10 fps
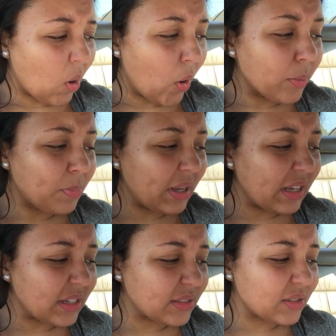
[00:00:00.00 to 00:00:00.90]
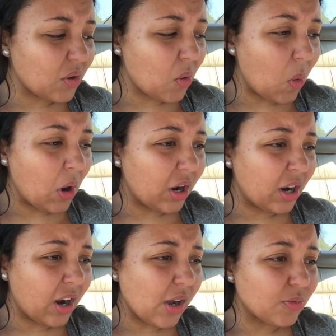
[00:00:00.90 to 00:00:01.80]
armpits
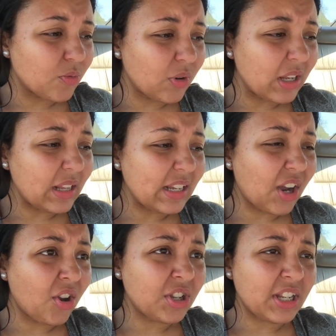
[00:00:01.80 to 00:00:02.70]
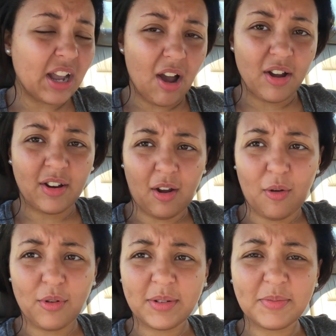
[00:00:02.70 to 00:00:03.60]
or a really oniony hot
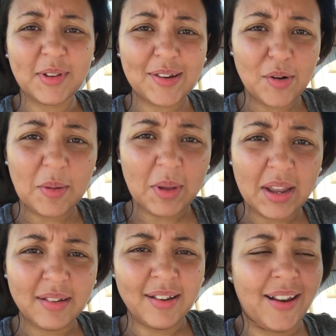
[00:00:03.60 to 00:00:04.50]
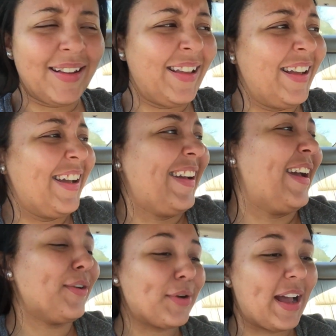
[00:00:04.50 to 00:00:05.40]
dog. You know what I mean? Like,
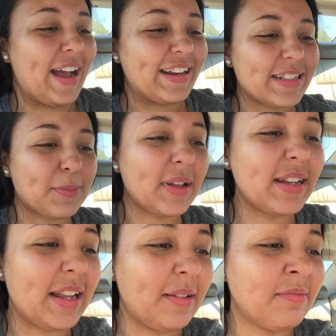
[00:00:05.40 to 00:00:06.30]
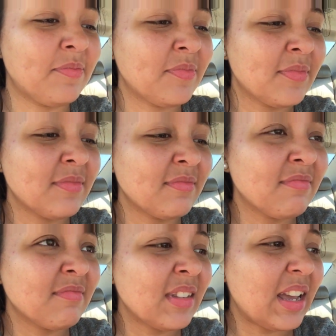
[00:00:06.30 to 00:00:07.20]
I don't know how to explain it.
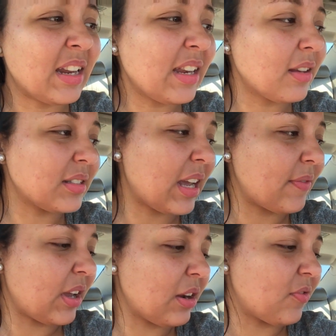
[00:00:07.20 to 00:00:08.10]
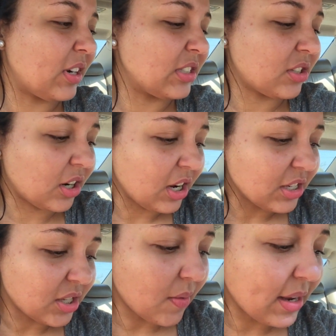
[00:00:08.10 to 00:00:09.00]
And he doesn't have air freshener.
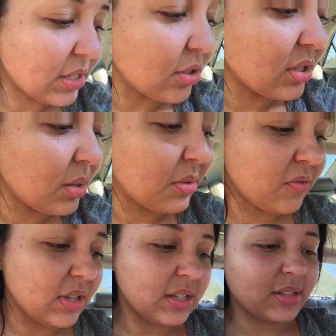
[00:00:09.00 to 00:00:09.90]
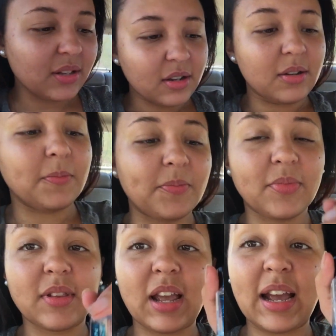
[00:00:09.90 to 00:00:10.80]
So I took some of his hand
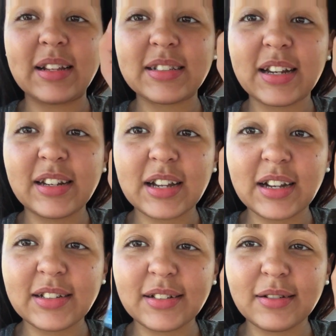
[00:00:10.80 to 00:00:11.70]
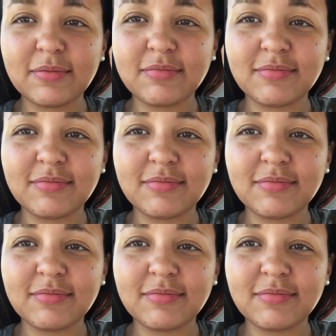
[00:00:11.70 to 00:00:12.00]
sanitizer.